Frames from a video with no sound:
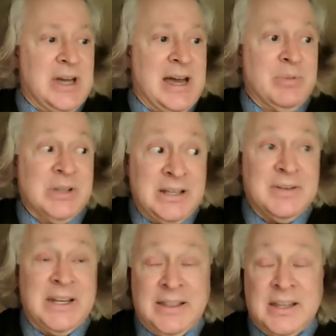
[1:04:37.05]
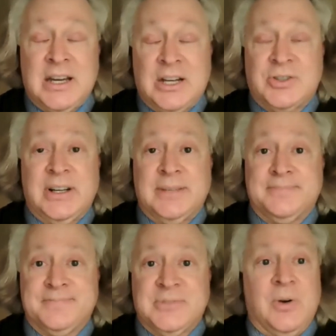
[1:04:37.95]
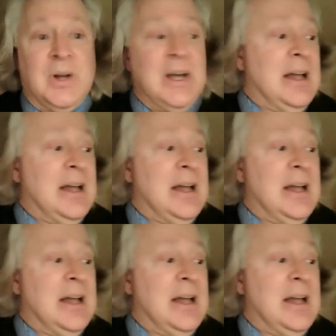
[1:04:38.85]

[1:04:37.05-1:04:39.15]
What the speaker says: I believe, in the country. So